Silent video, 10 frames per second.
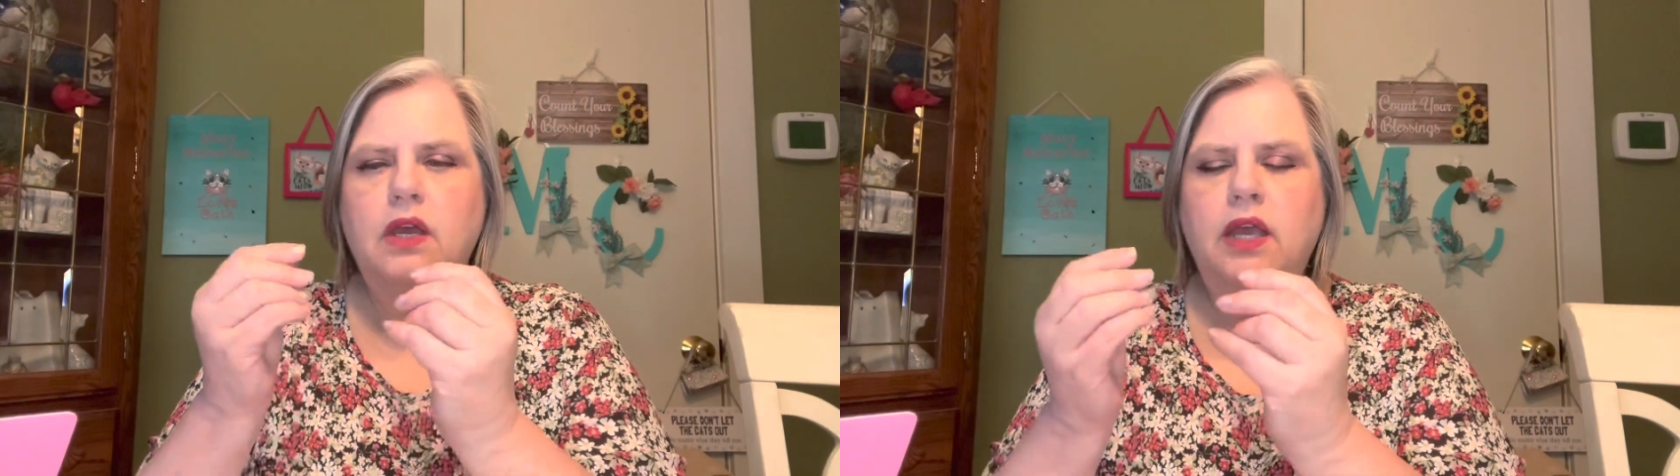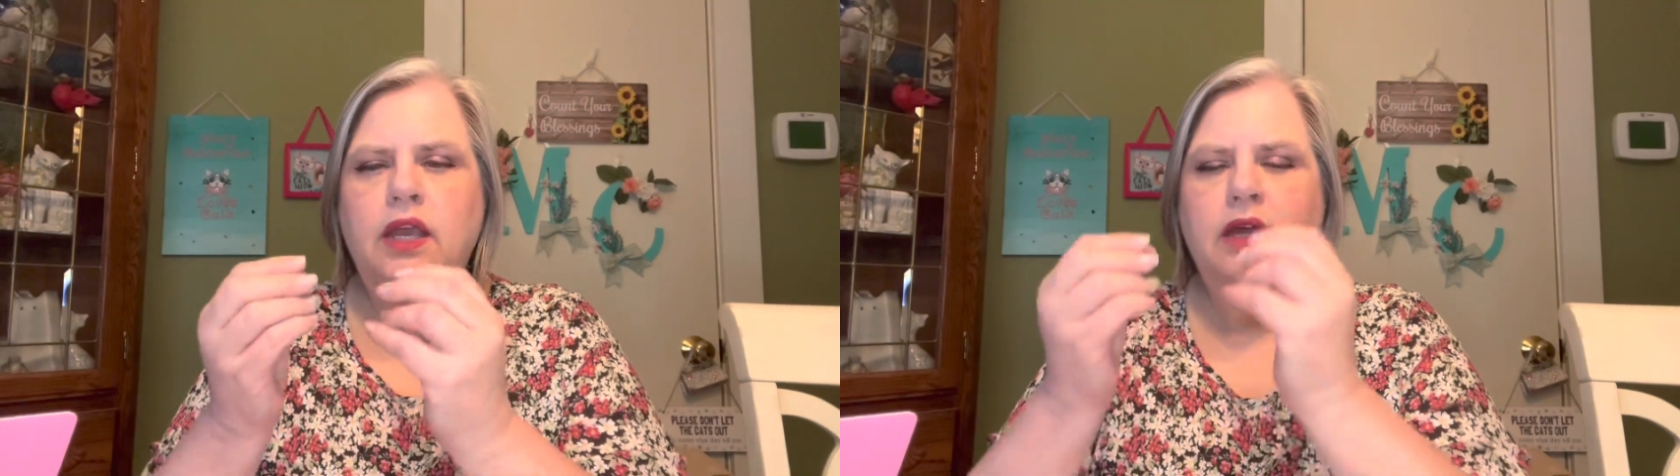
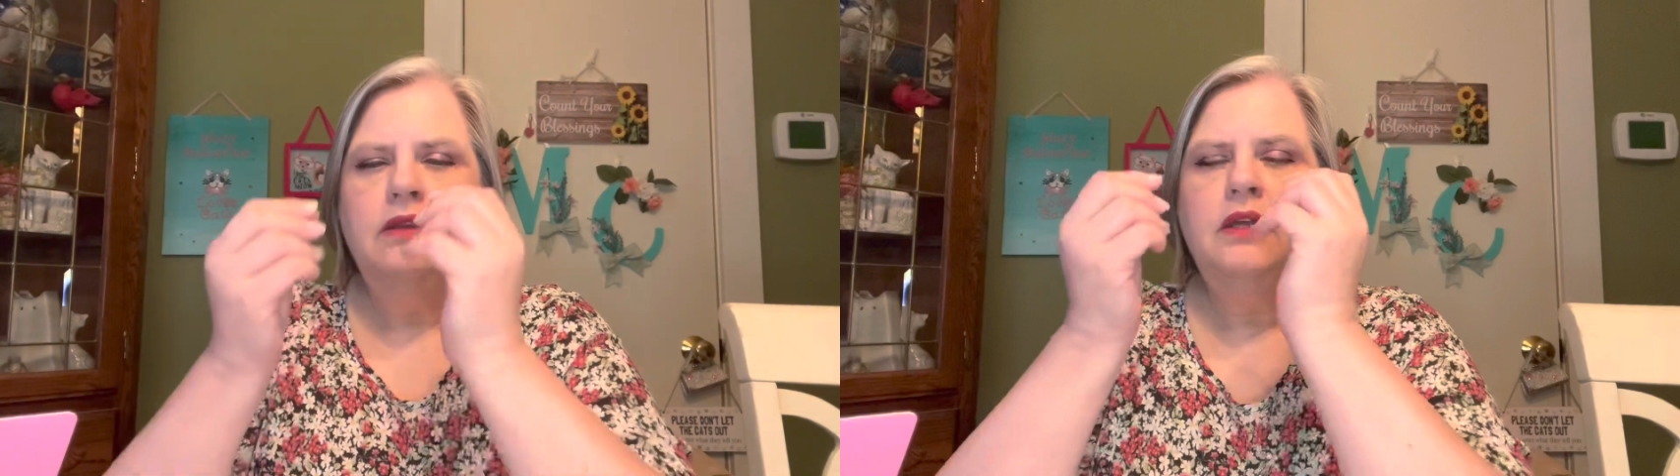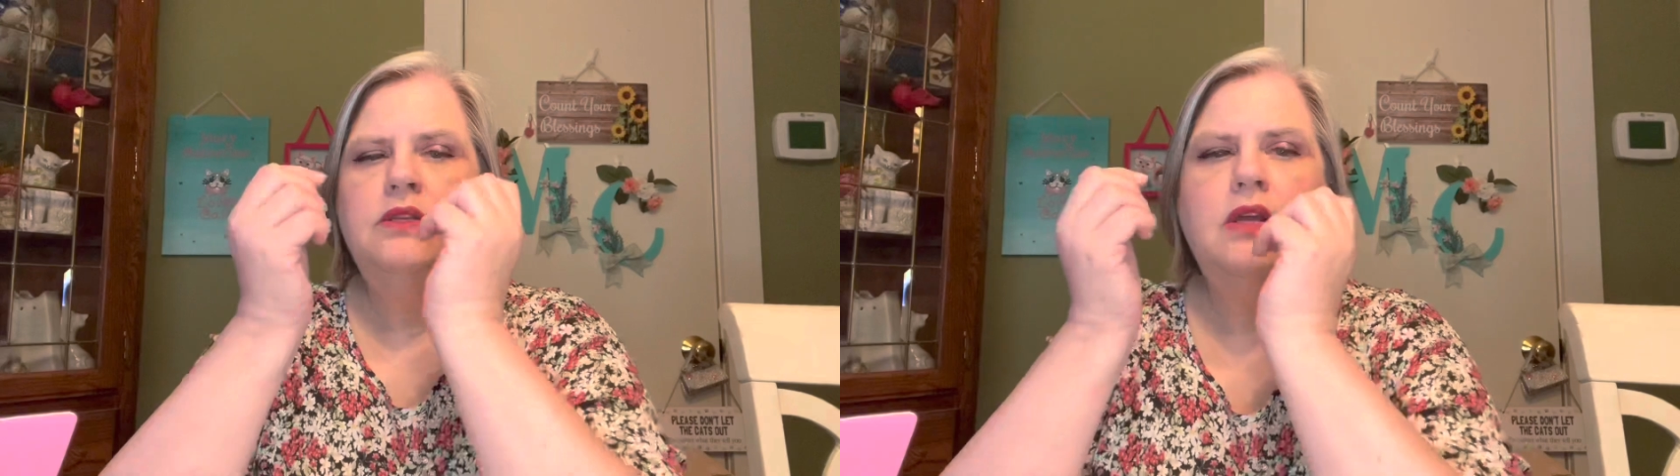
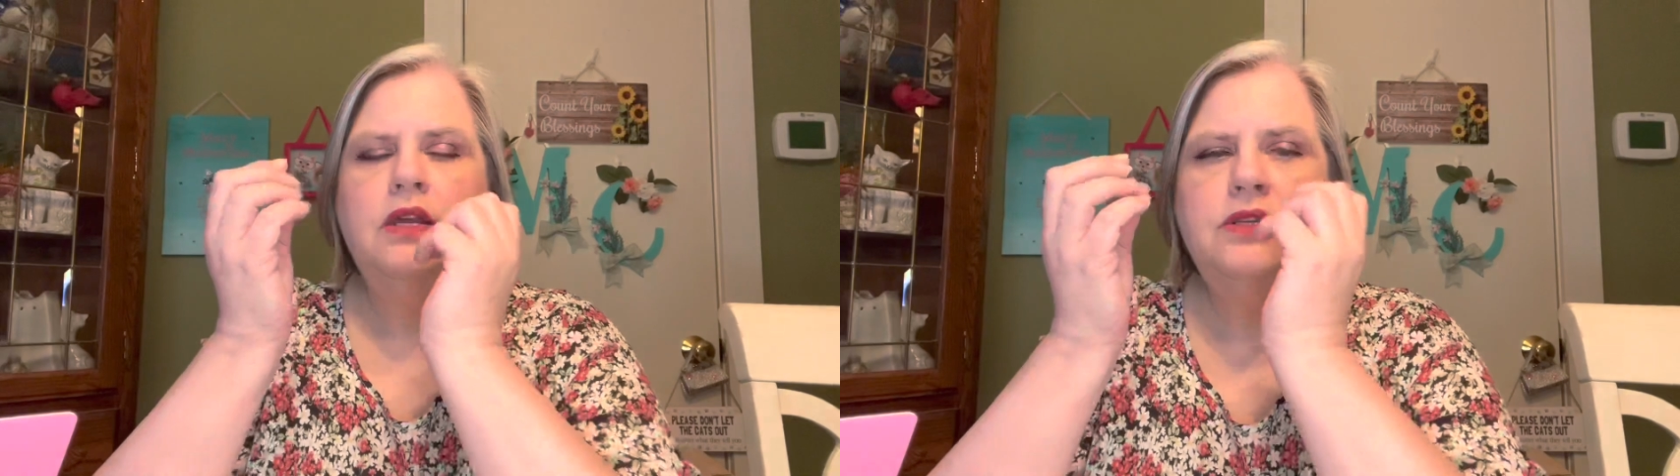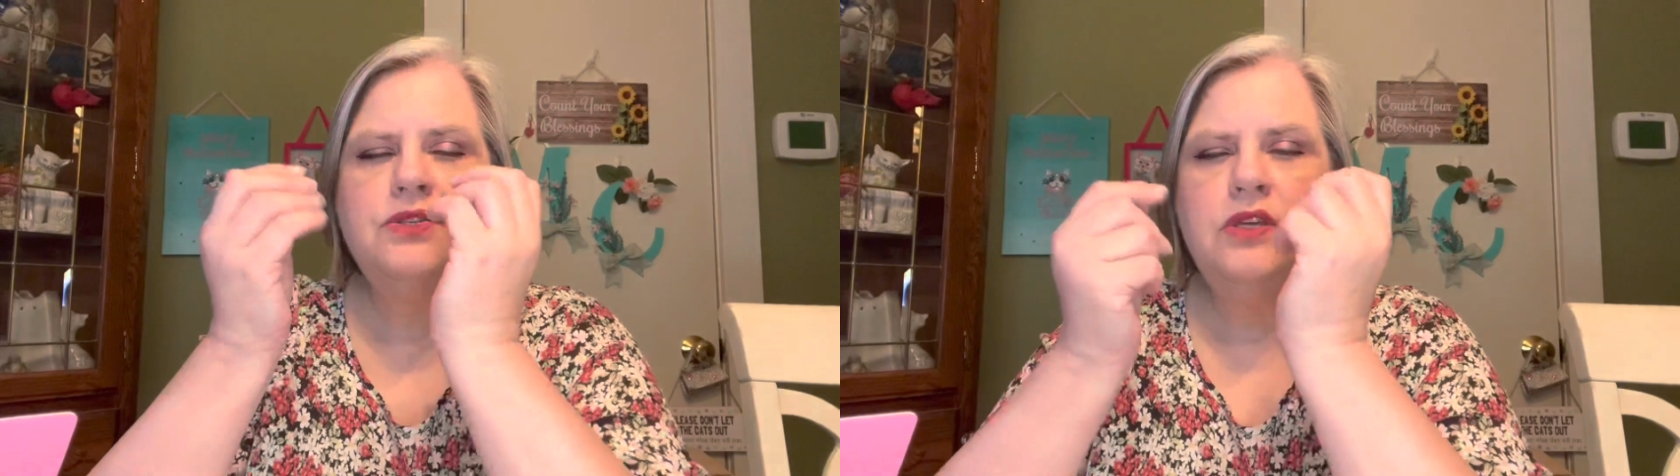And
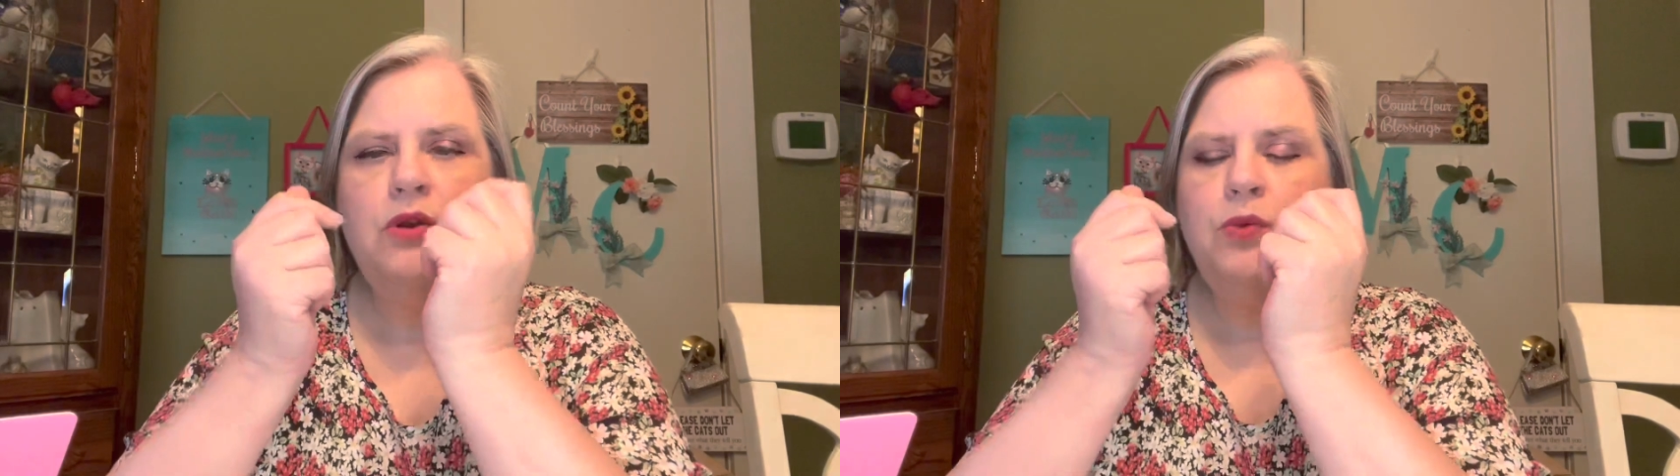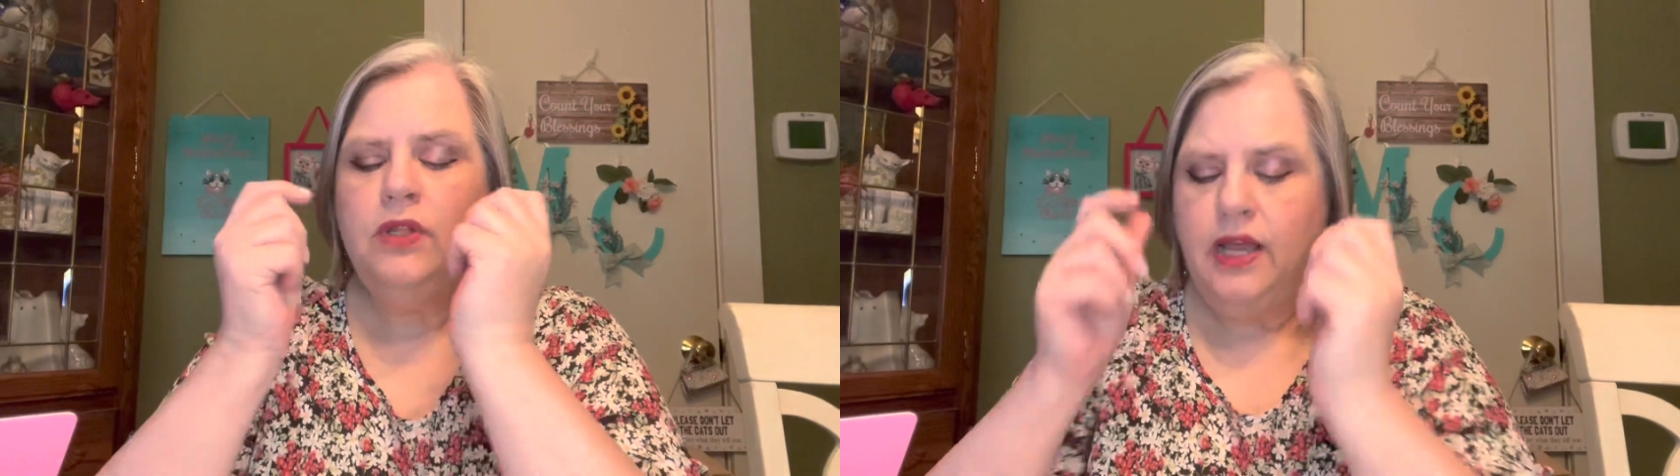it doesn't
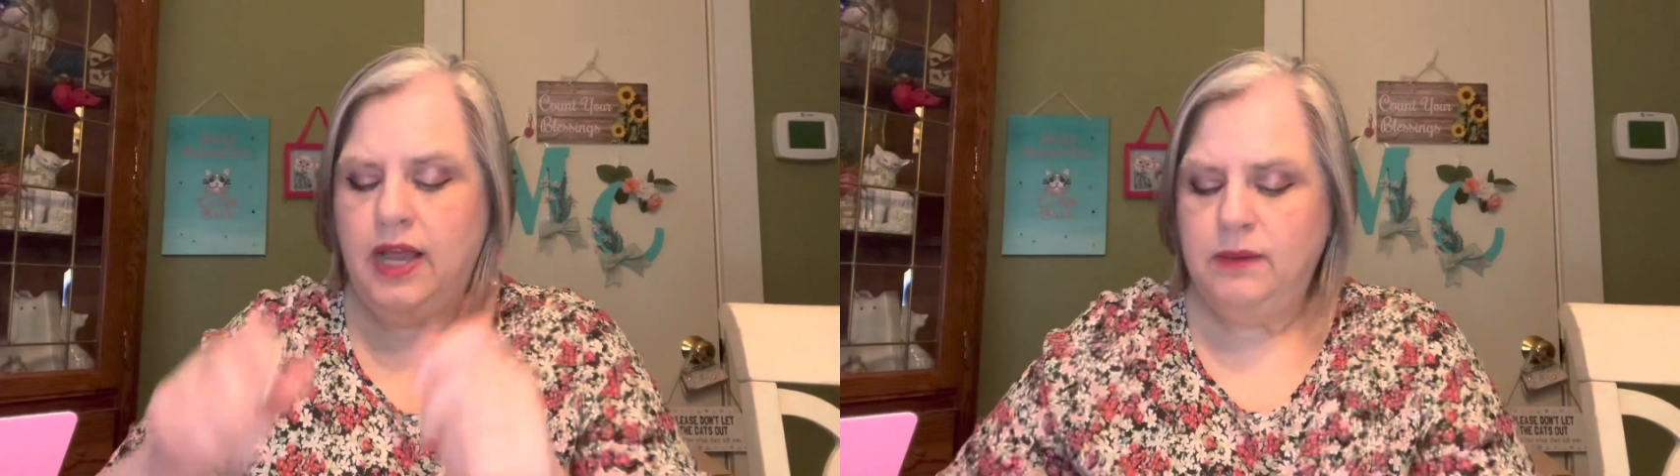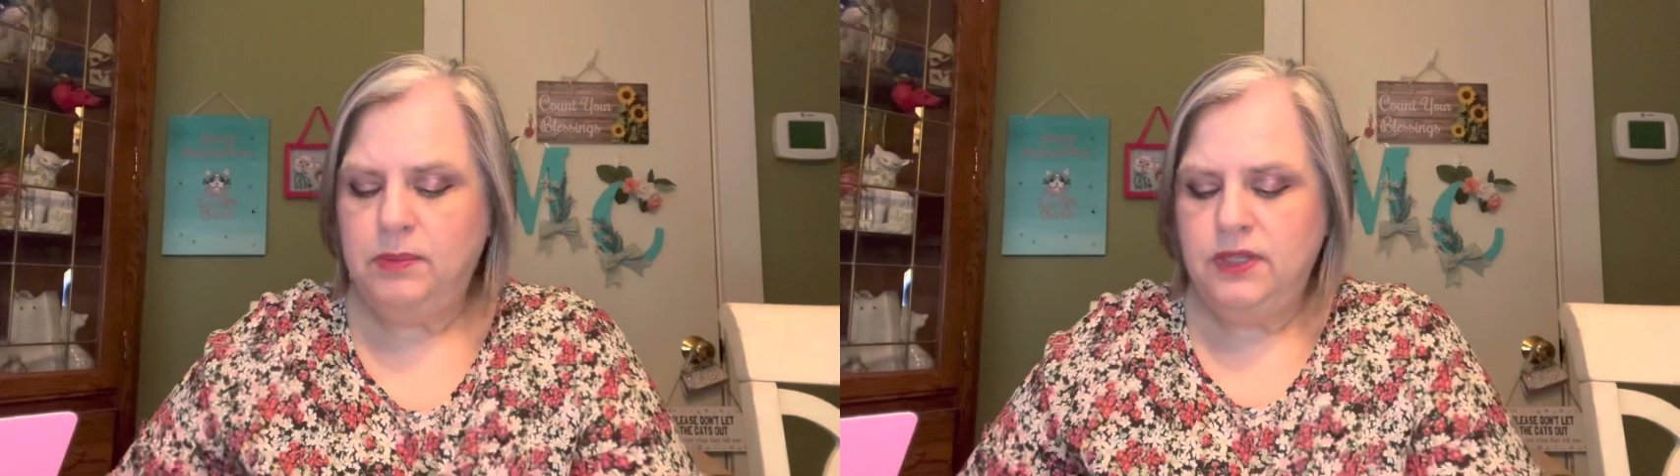get real hot,